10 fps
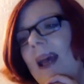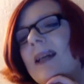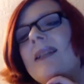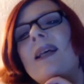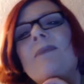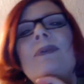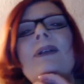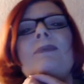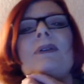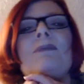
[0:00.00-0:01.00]
Some
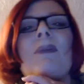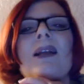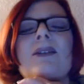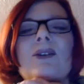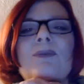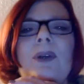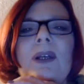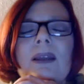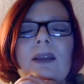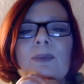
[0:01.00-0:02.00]
people might not be
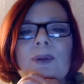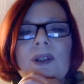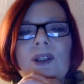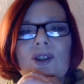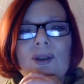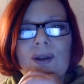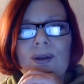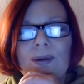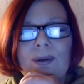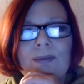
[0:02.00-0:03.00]
in the position
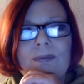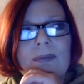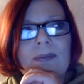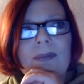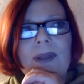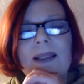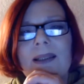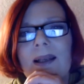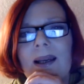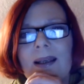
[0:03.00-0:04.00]
to,
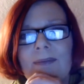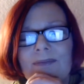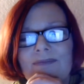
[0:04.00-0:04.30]
let's say,